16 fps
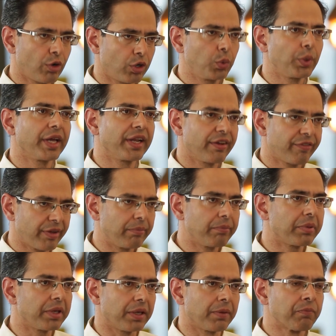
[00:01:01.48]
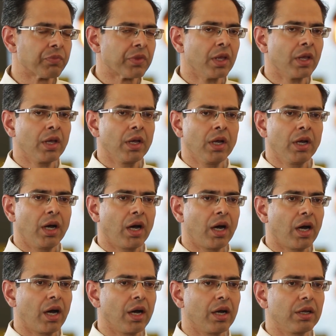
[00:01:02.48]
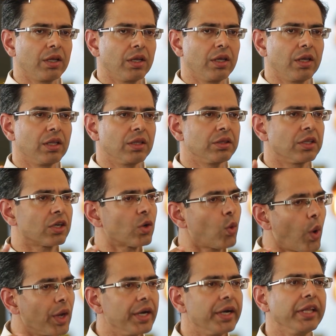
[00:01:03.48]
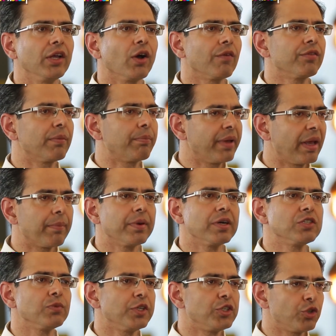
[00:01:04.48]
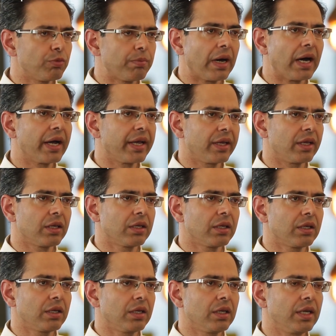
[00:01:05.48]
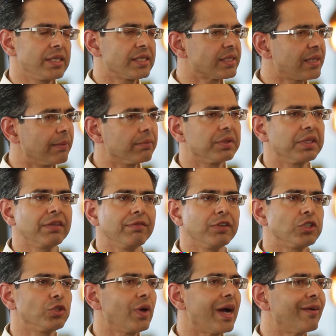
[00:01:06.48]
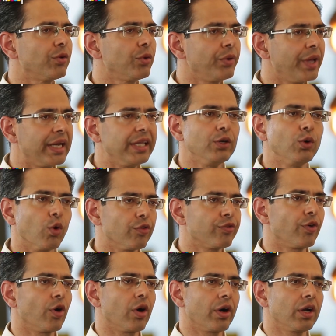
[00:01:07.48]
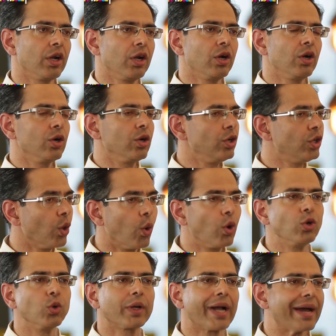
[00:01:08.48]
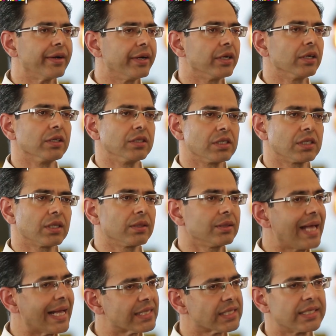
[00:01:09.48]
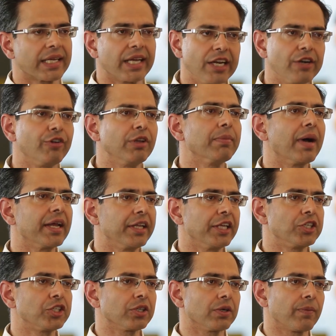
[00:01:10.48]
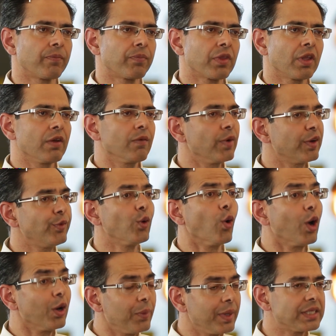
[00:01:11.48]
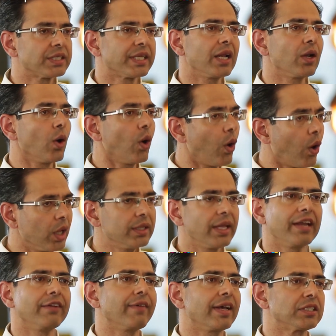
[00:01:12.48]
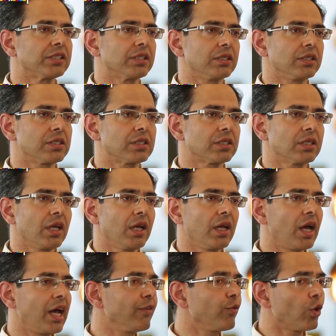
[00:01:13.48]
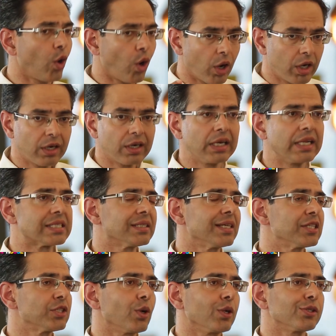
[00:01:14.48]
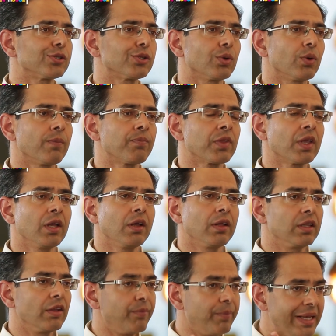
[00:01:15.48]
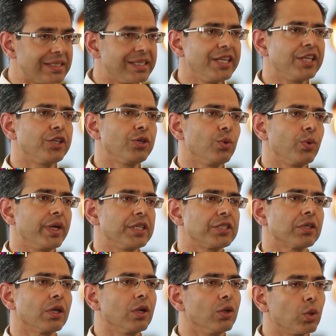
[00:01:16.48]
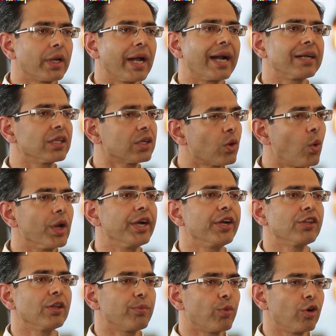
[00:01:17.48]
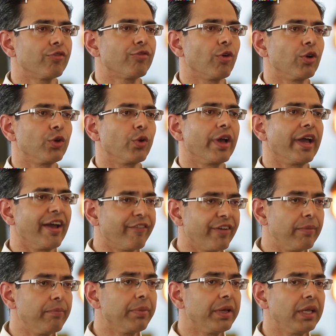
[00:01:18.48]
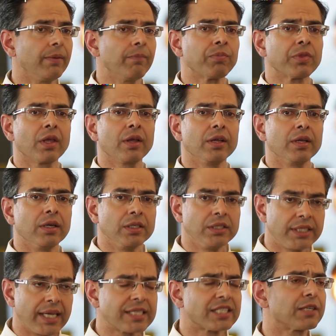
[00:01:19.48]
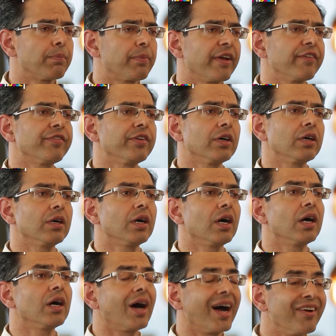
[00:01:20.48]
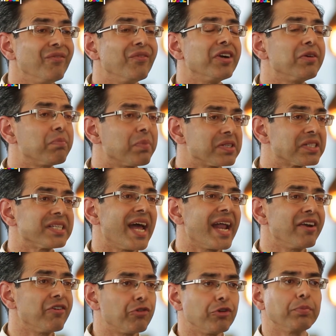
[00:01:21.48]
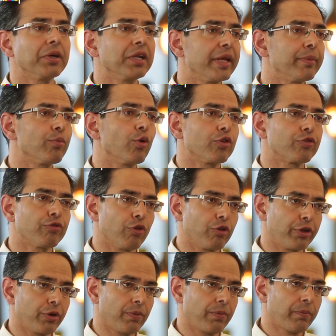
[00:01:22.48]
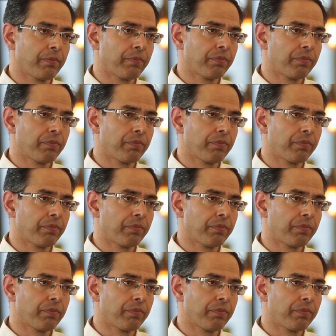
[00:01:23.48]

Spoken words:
for doing an FMP. The quality of the papers which you buy is something which you have to really go for. Don't look at returns. That's secondary by nature. But we always tell all the investors, and for all our listeners also, the basic cue is look at the quality of the portfolio. FMP, just prefer a 100% AAA portfolio.